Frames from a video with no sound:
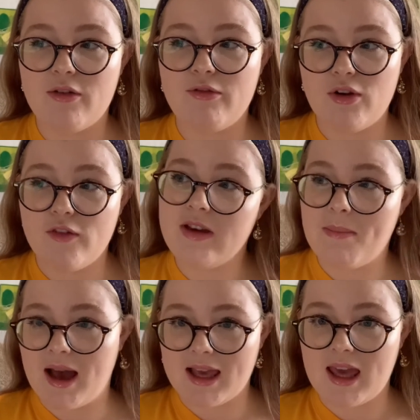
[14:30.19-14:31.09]
fluffy
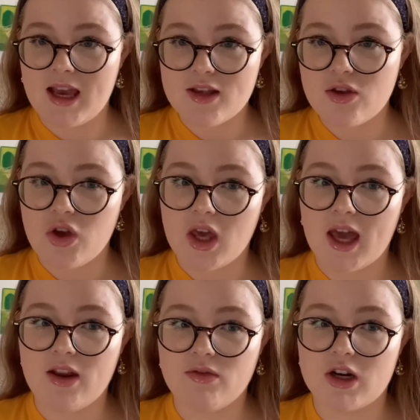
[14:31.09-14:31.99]
pancakes that you get
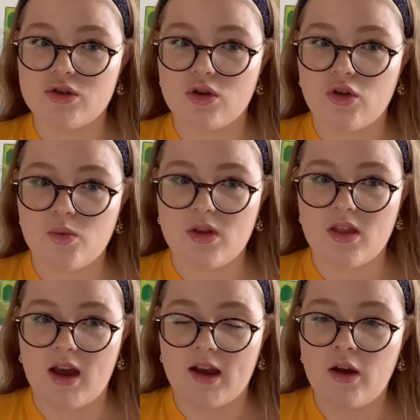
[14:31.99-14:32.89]
in restaurants with
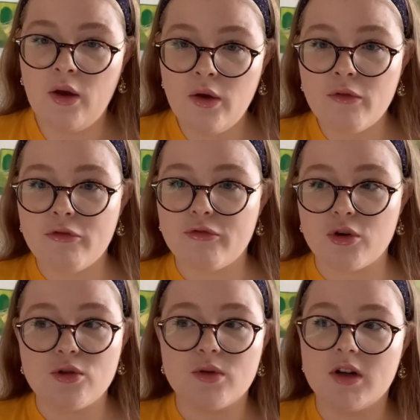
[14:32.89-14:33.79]
like
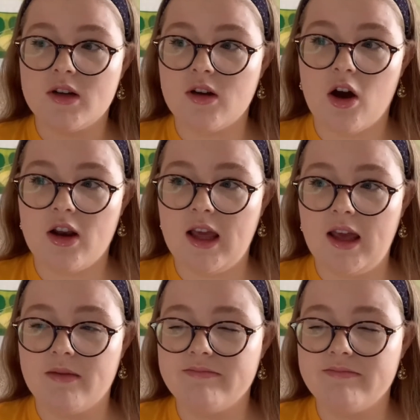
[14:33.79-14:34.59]
fruit and honey,